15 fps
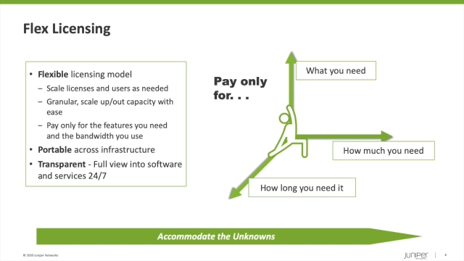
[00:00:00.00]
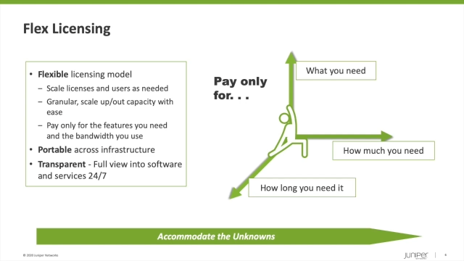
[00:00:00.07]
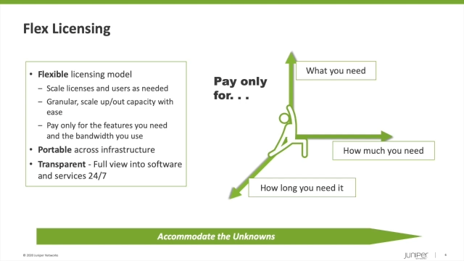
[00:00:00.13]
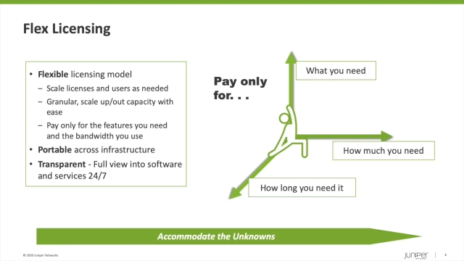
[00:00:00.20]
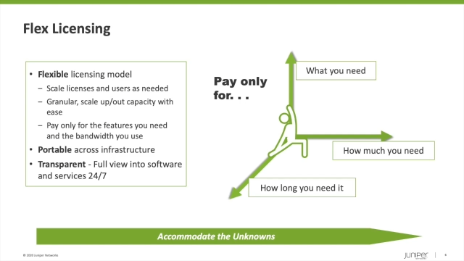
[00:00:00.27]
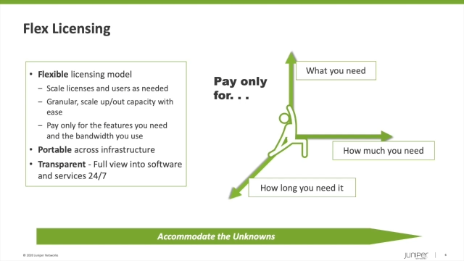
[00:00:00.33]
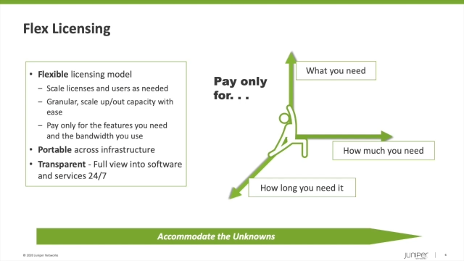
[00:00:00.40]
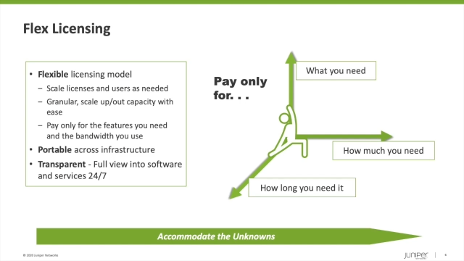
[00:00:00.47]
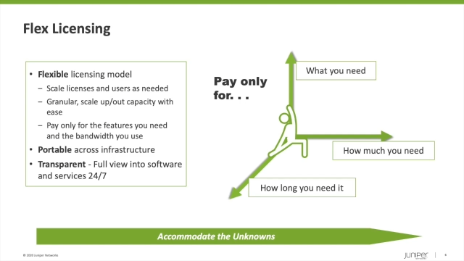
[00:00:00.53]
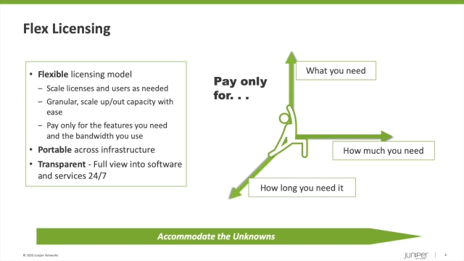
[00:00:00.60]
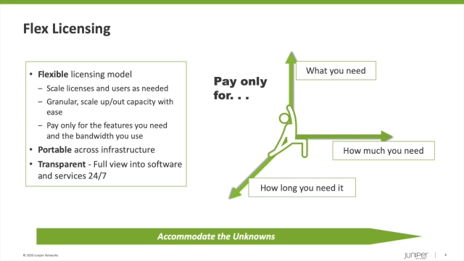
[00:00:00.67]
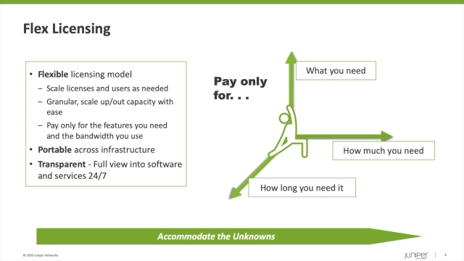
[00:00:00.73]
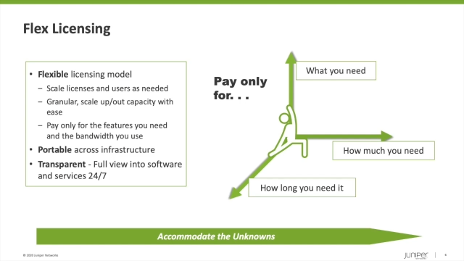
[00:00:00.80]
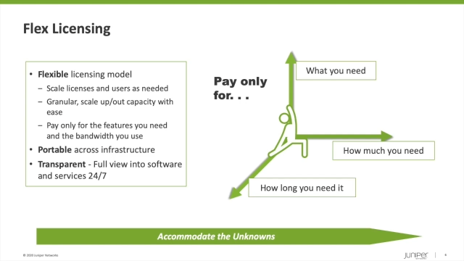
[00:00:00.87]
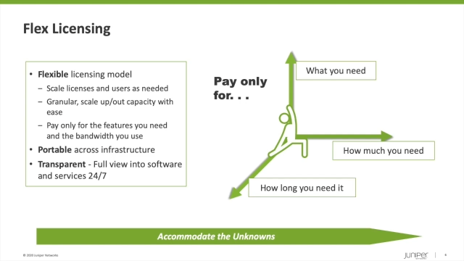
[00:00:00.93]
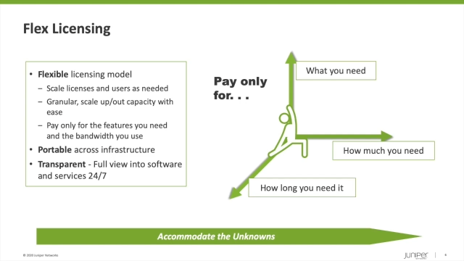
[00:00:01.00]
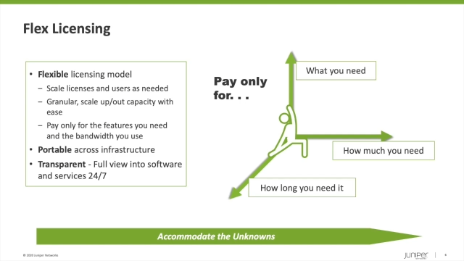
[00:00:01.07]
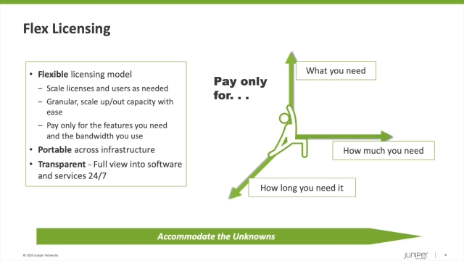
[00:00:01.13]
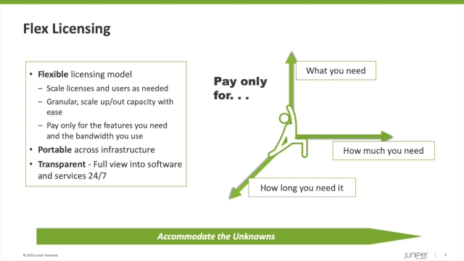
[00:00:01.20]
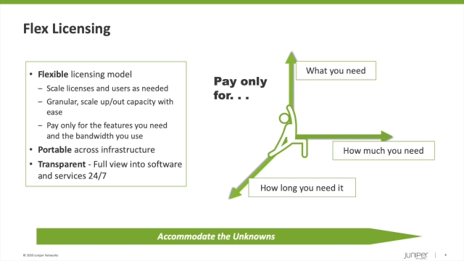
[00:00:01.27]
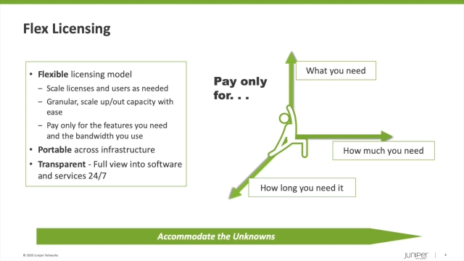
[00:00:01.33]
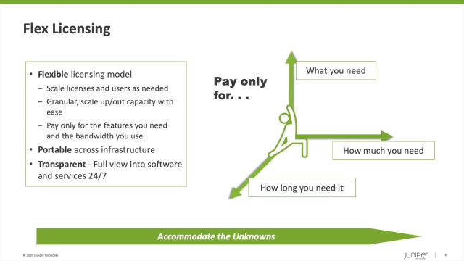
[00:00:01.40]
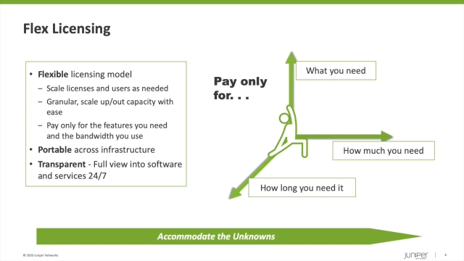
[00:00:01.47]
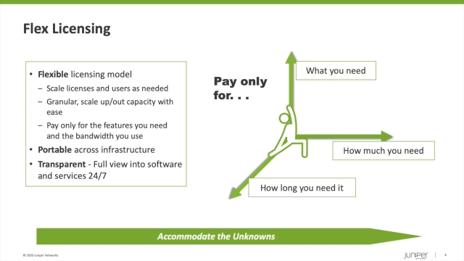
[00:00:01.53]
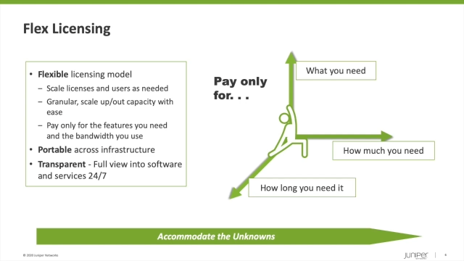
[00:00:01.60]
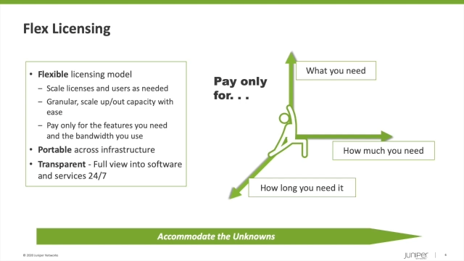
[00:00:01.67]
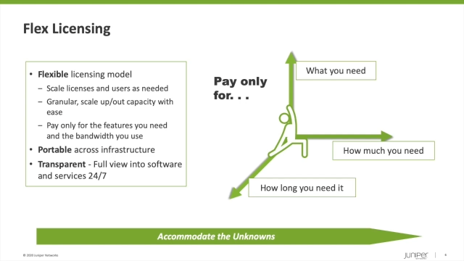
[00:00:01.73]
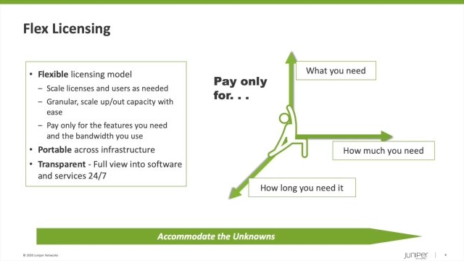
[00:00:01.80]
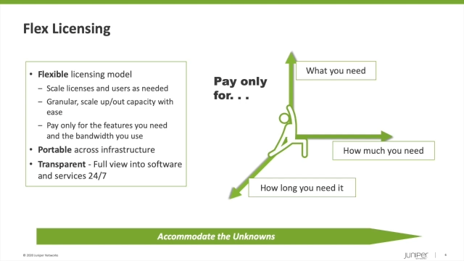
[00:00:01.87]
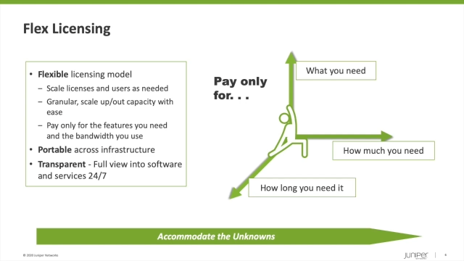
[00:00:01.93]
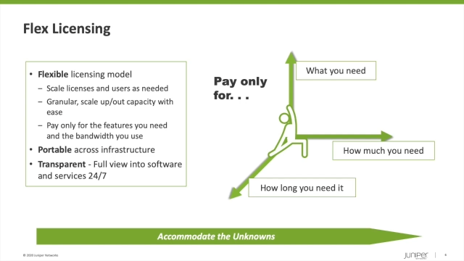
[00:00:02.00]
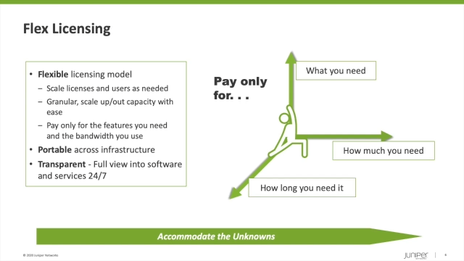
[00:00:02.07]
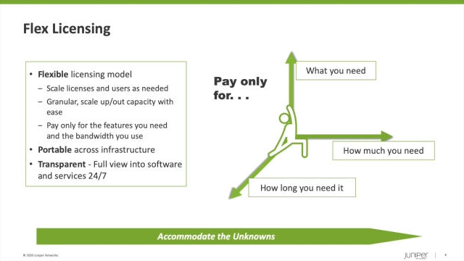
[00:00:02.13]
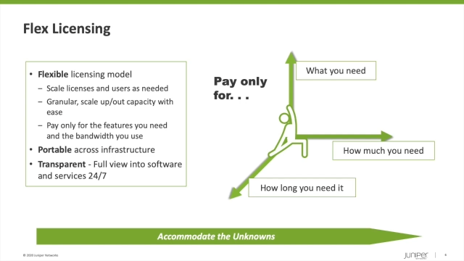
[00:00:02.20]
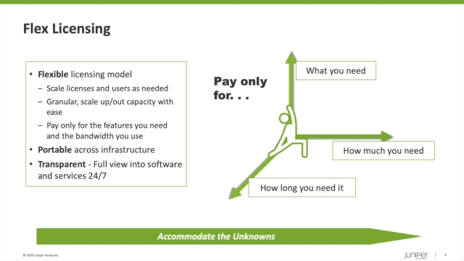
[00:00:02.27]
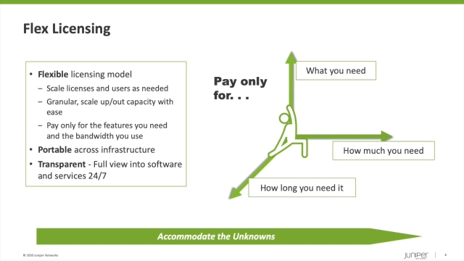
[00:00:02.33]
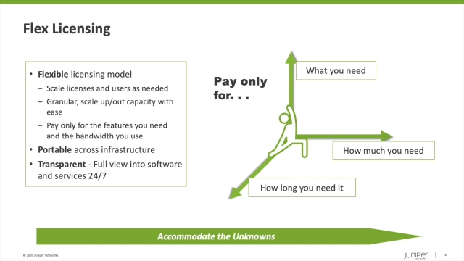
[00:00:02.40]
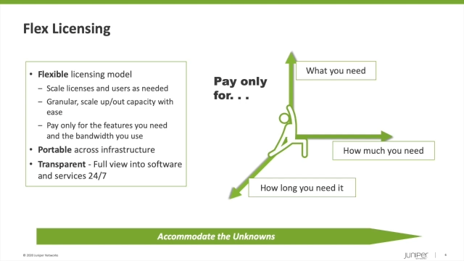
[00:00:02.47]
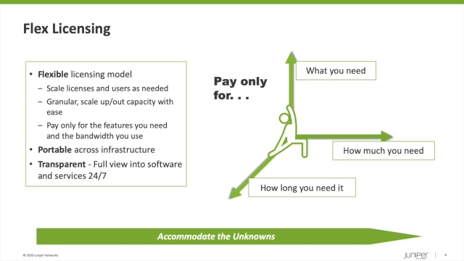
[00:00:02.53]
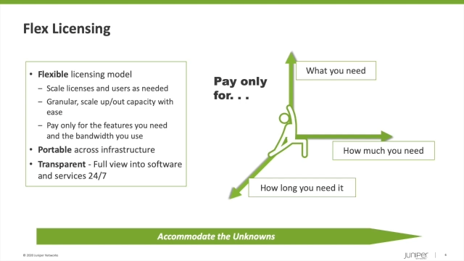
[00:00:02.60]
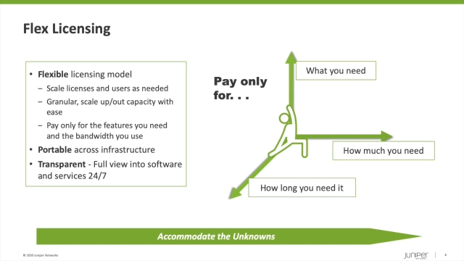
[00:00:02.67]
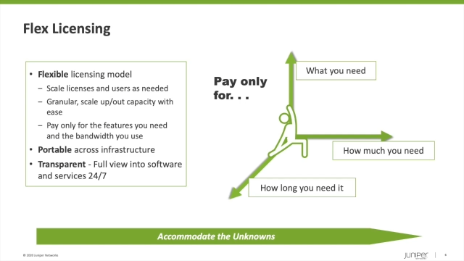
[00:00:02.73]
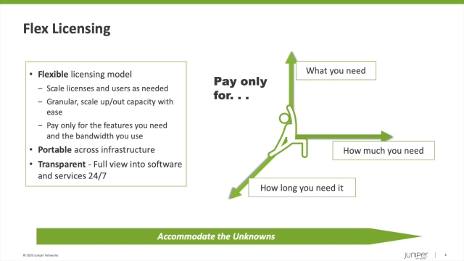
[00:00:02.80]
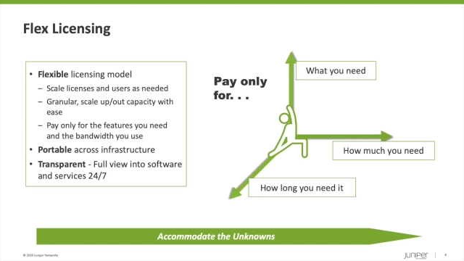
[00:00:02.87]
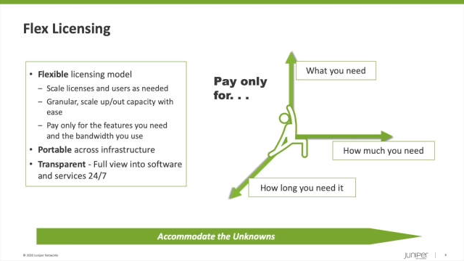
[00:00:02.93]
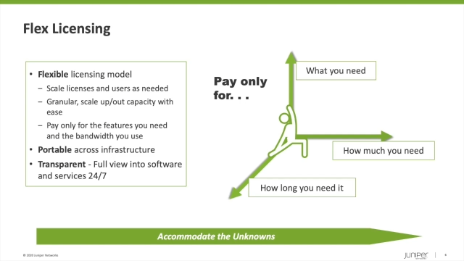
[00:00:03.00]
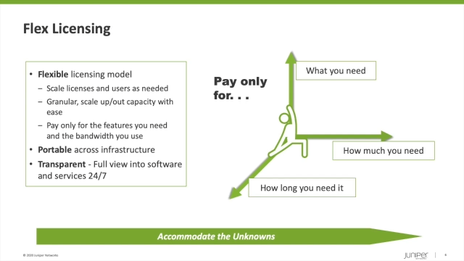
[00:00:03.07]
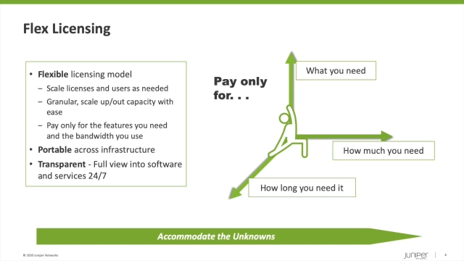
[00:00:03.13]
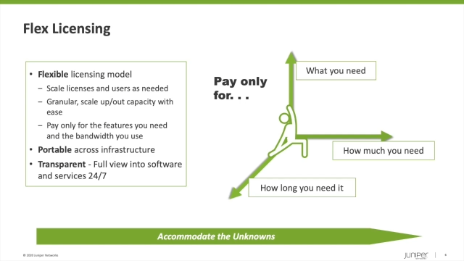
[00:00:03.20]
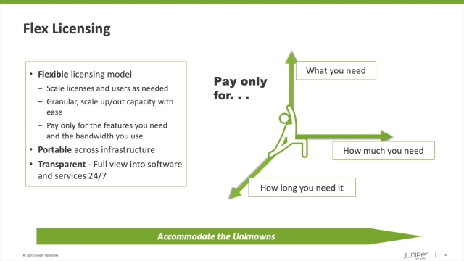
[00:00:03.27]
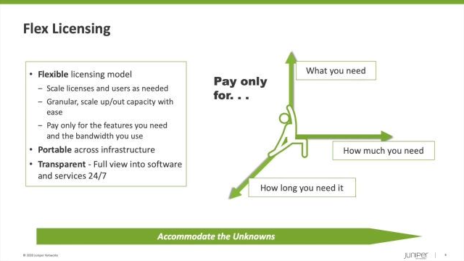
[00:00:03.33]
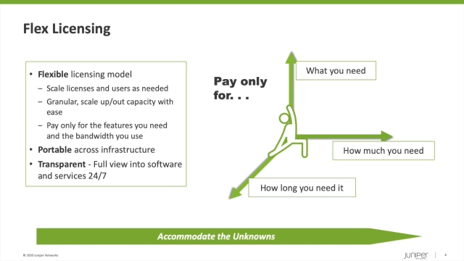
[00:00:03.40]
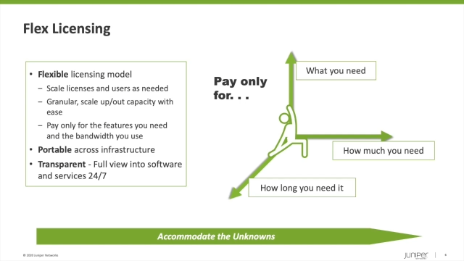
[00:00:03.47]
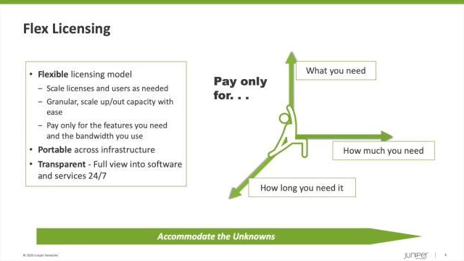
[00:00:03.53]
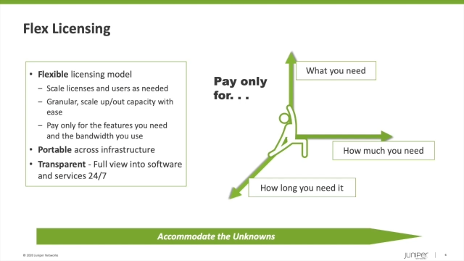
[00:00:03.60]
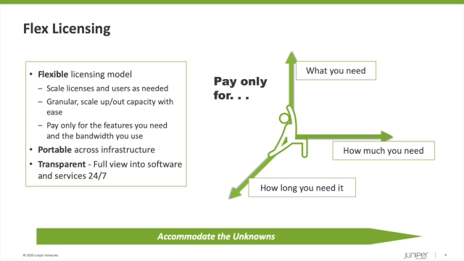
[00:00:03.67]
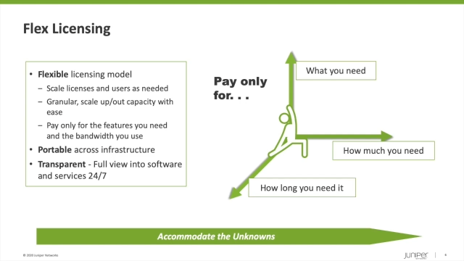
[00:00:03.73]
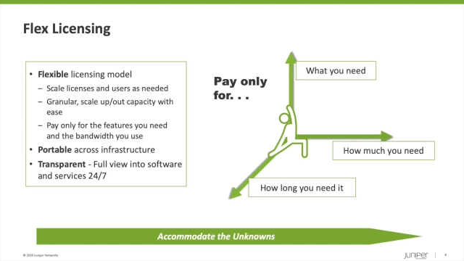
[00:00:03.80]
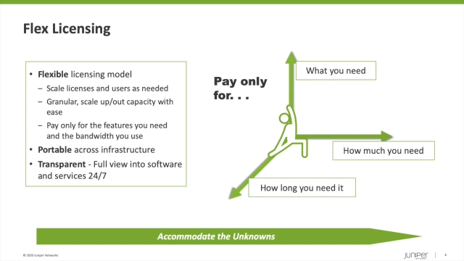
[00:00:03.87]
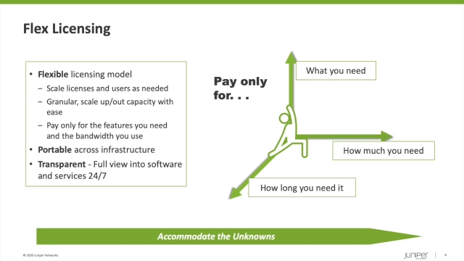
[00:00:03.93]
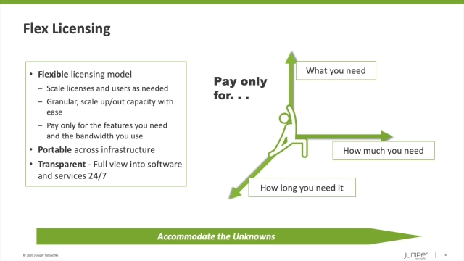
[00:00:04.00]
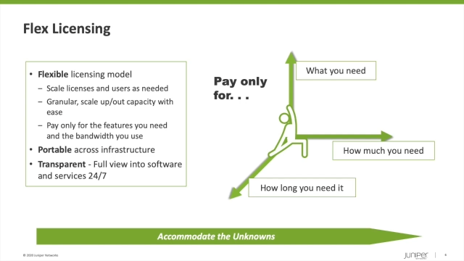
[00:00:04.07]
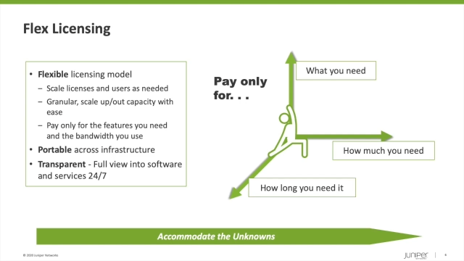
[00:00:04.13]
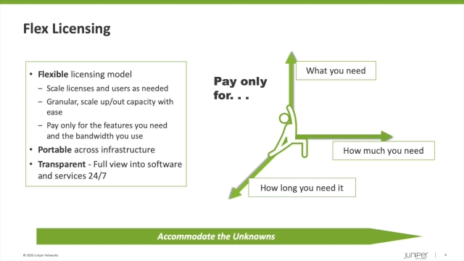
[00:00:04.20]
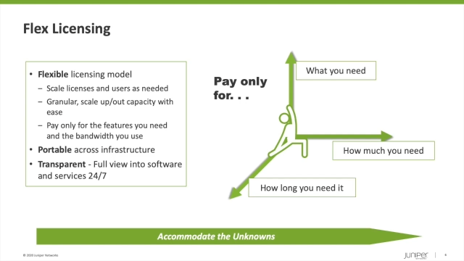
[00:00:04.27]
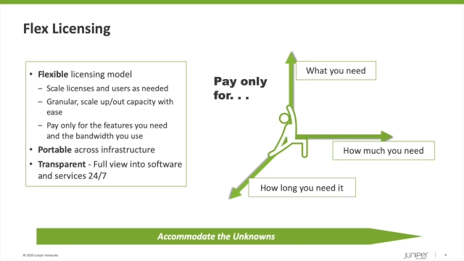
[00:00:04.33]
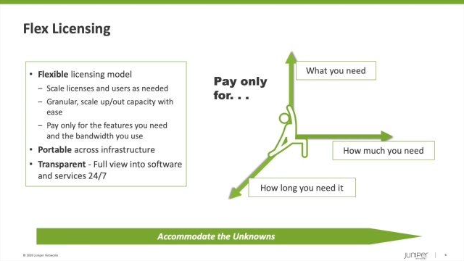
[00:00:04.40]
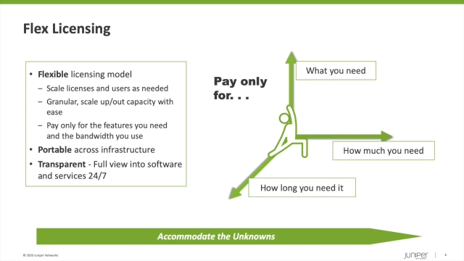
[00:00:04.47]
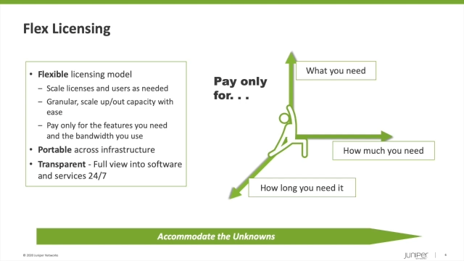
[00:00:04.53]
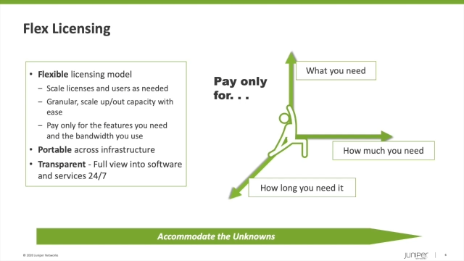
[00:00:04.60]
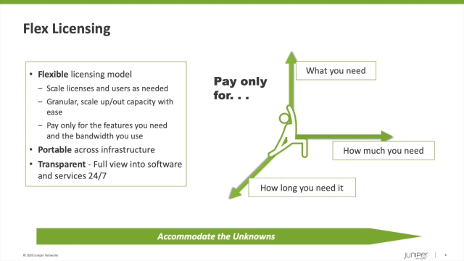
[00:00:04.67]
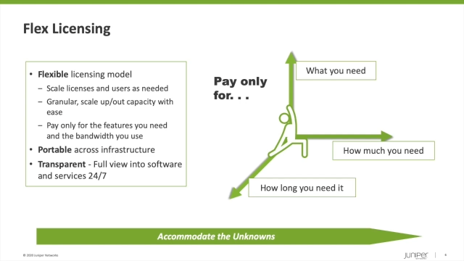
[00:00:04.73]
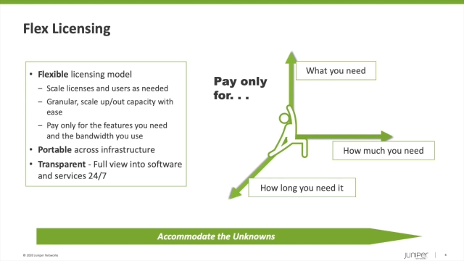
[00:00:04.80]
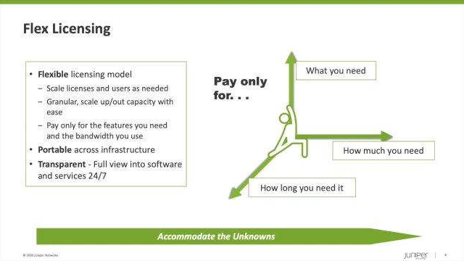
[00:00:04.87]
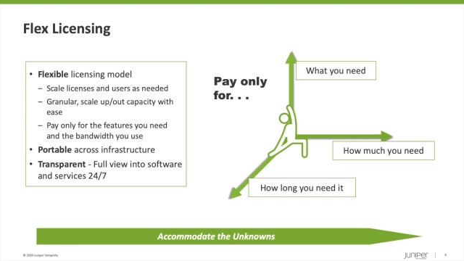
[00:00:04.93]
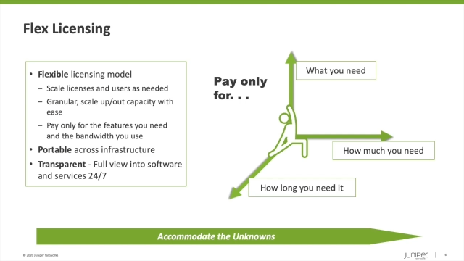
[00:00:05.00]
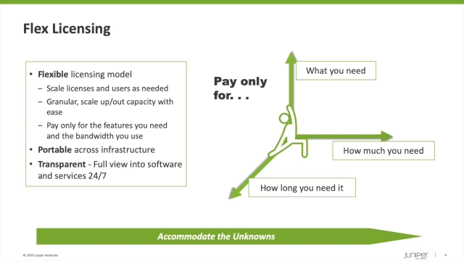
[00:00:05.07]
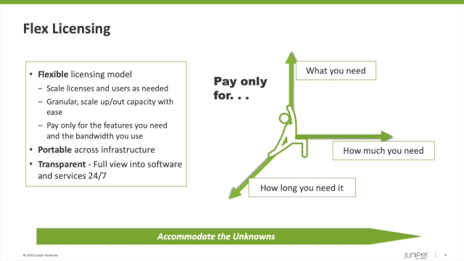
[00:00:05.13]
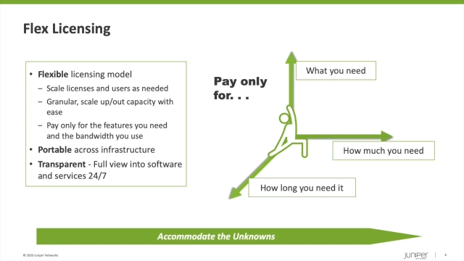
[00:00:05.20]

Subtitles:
No face is visible, so there are no lips to read.